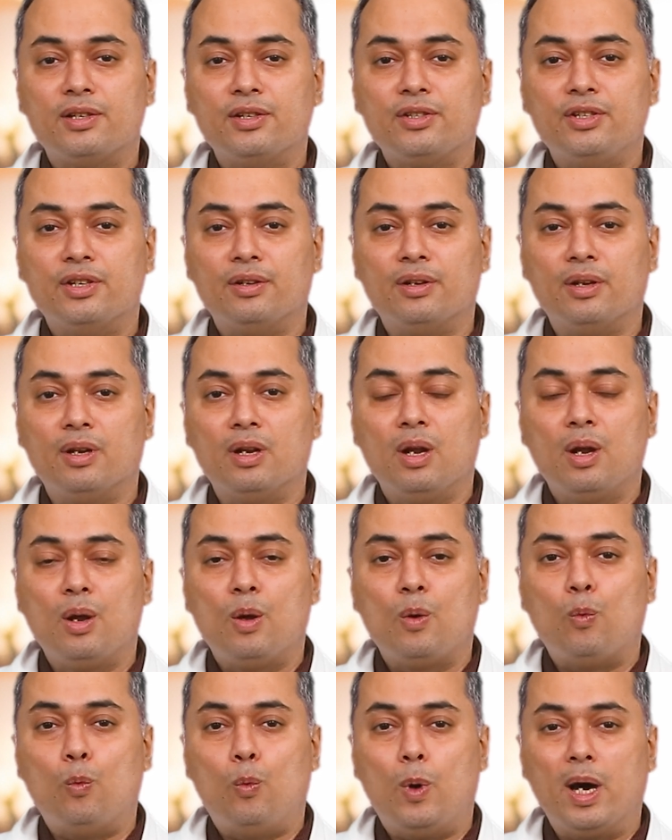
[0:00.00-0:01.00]
surgeon,
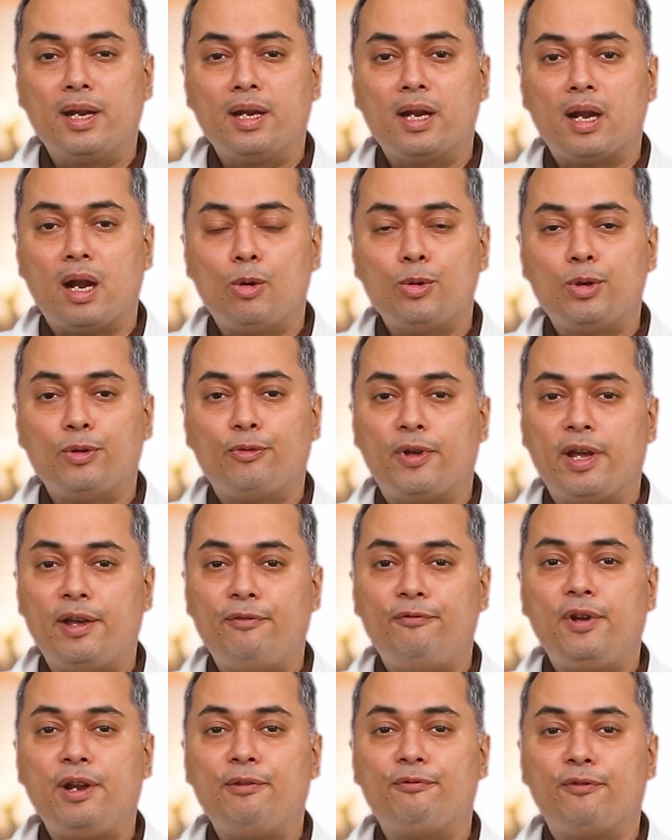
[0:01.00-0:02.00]
one out of
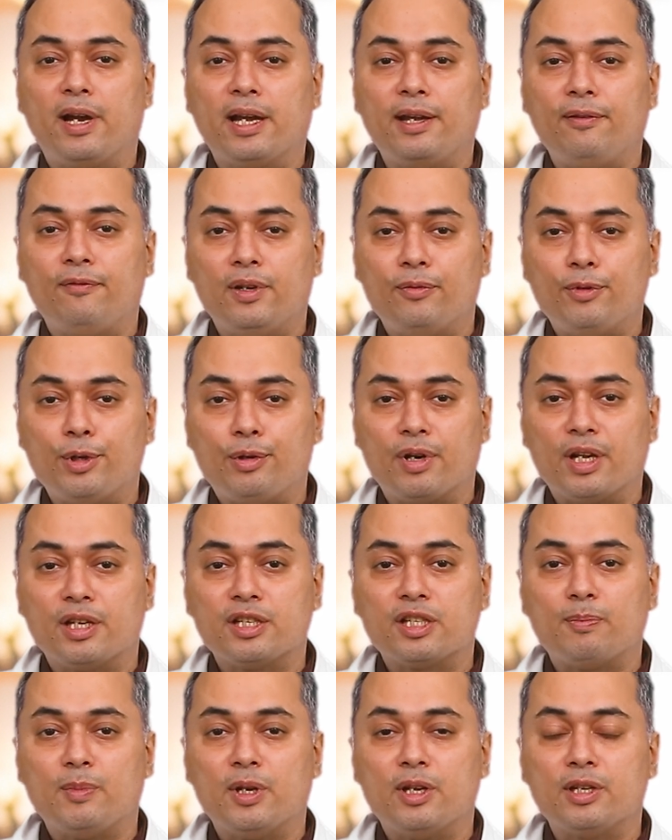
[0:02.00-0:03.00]
every five liver
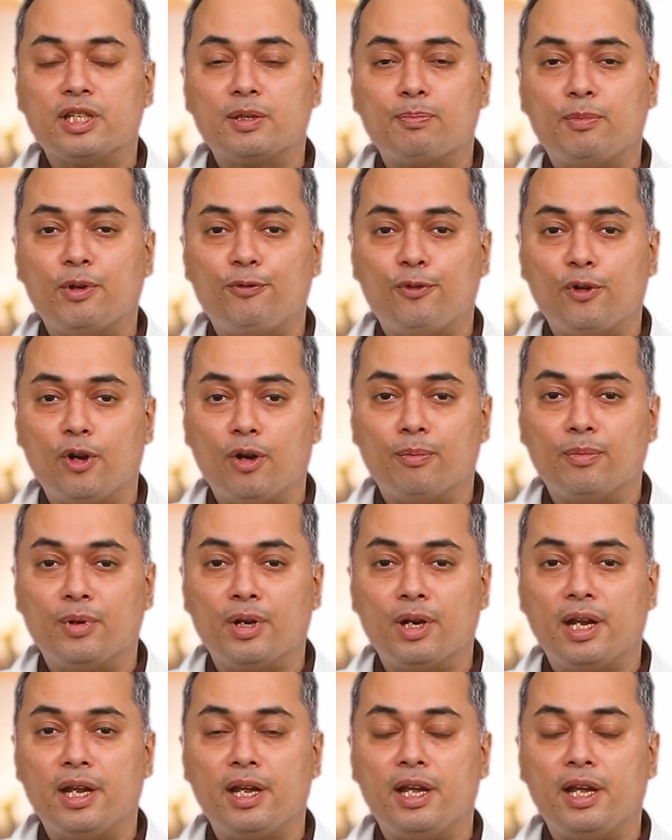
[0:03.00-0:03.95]
transplants performed